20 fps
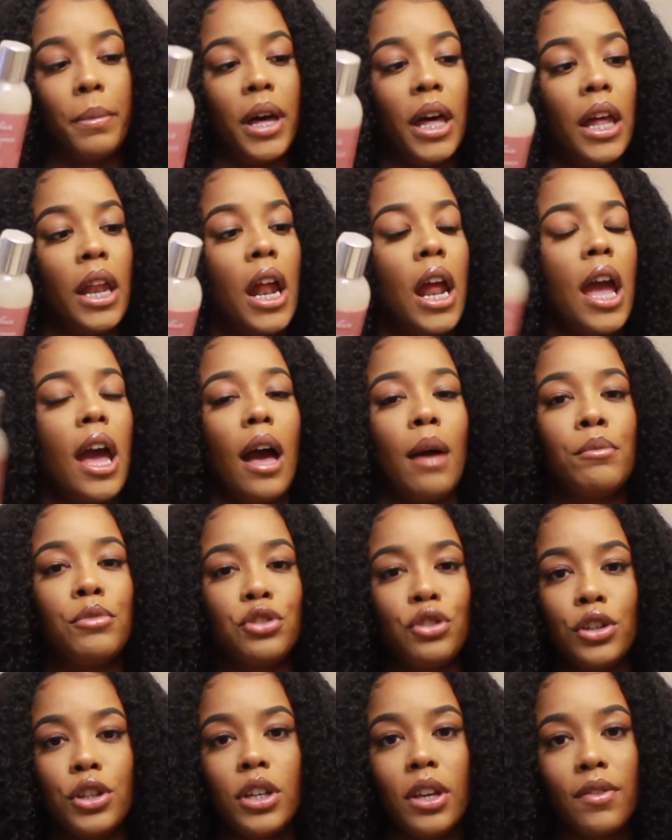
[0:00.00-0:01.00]
But I'm
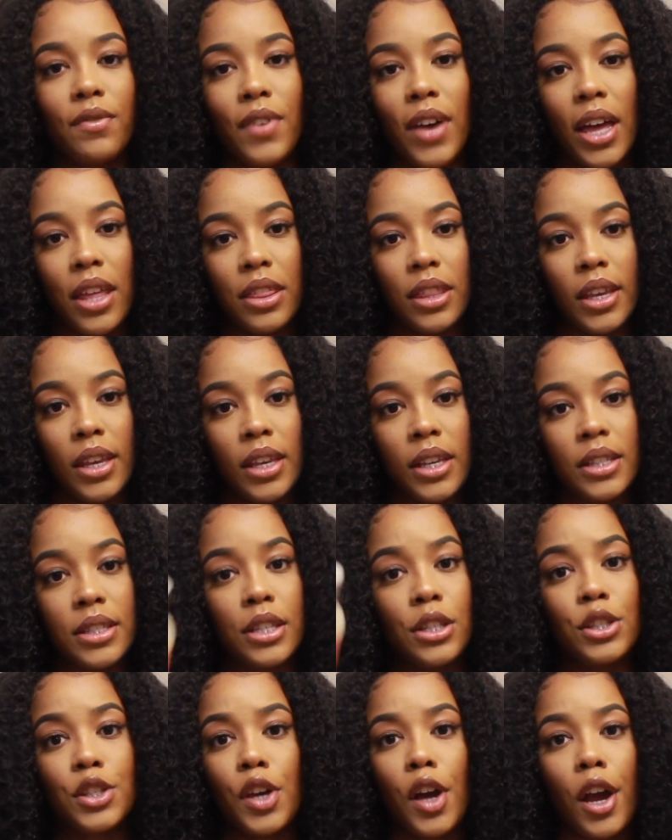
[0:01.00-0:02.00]
sure you can find these
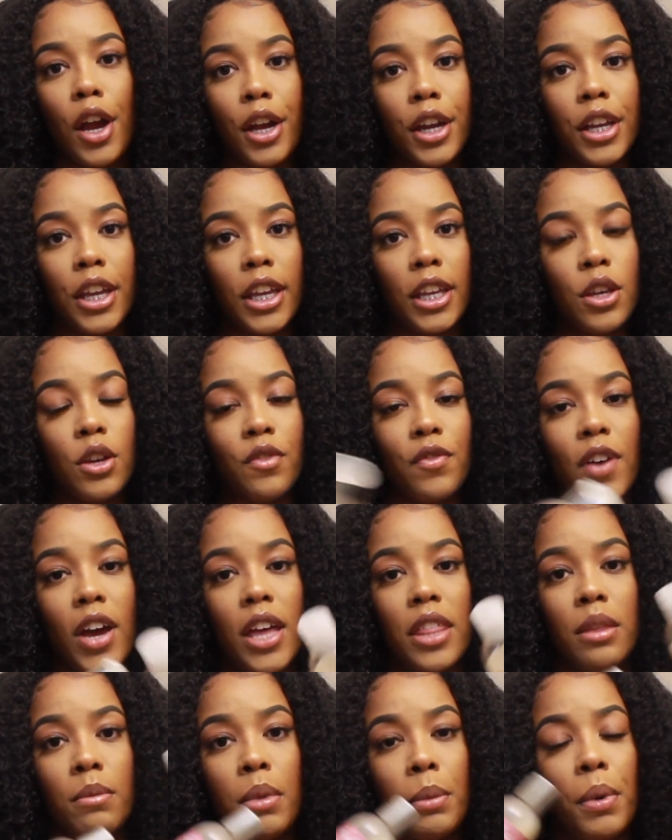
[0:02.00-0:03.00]
in Target. You can
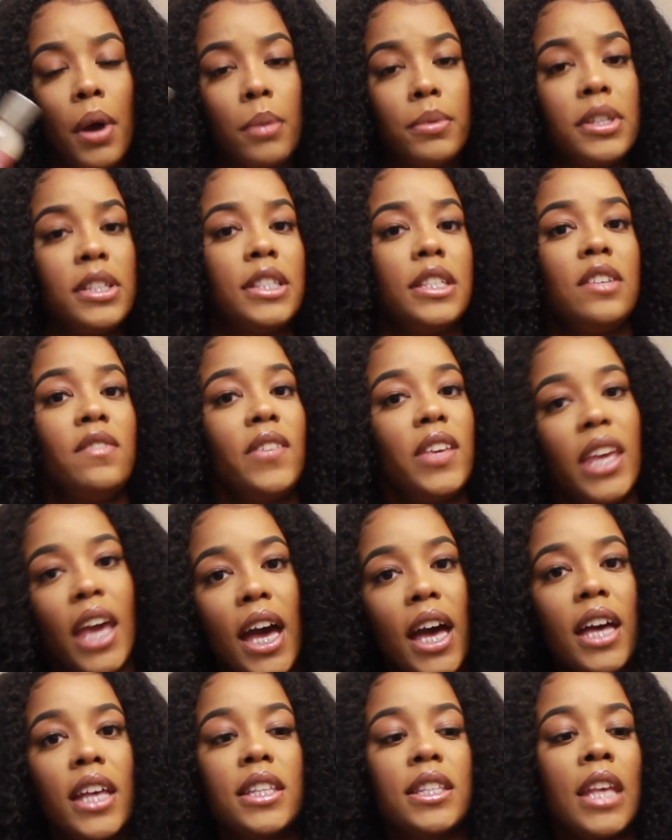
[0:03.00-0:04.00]
find them in probably
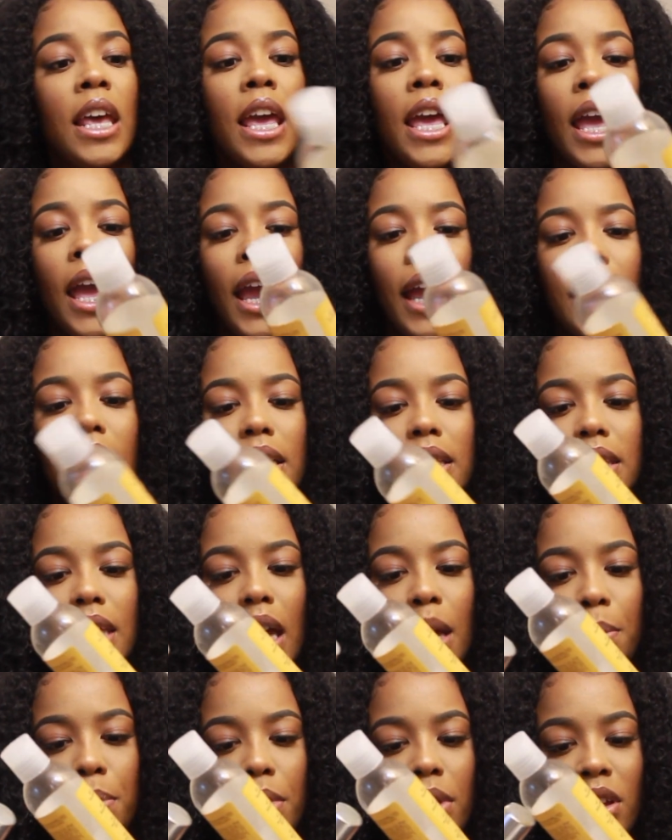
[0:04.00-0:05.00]
CVS, any
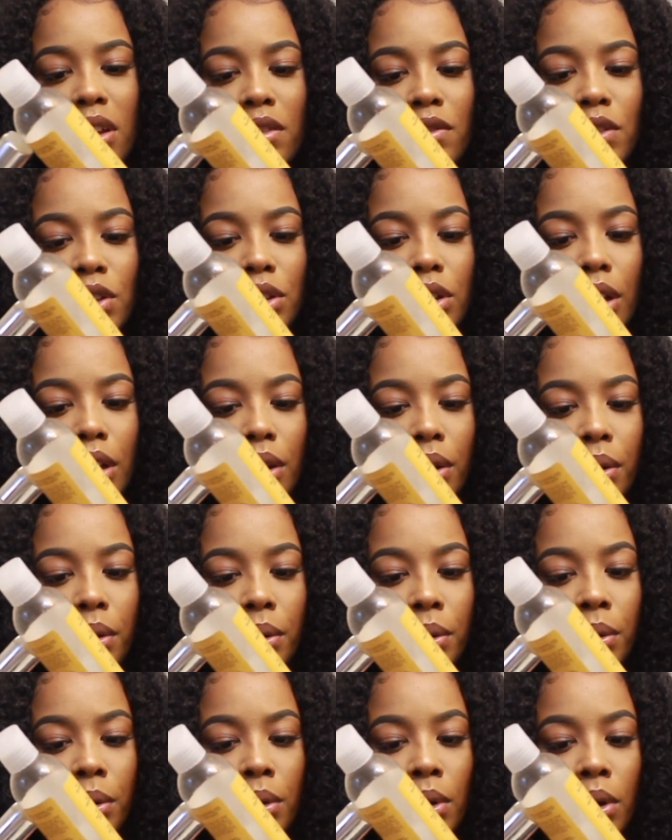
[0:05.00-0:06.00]
type of, you
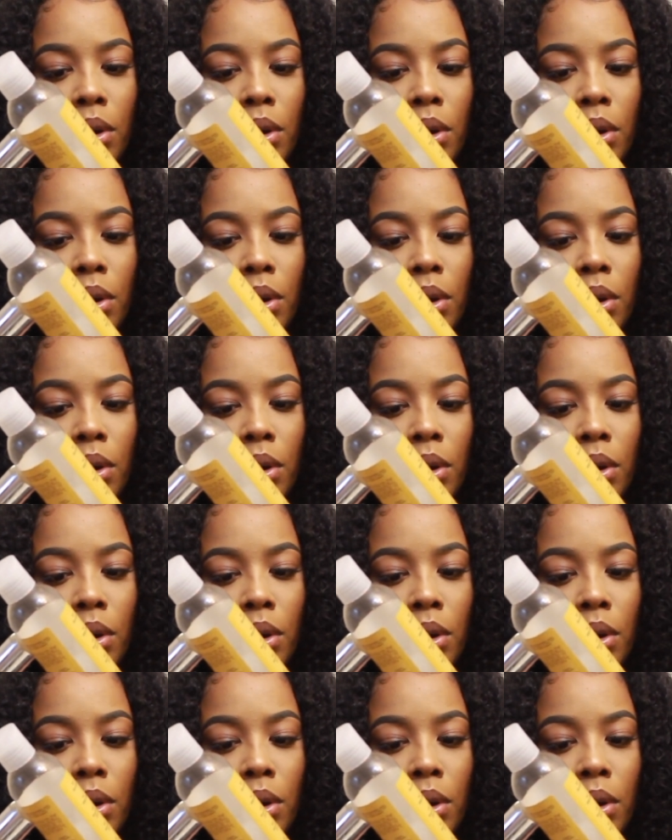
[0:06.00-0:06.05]
know,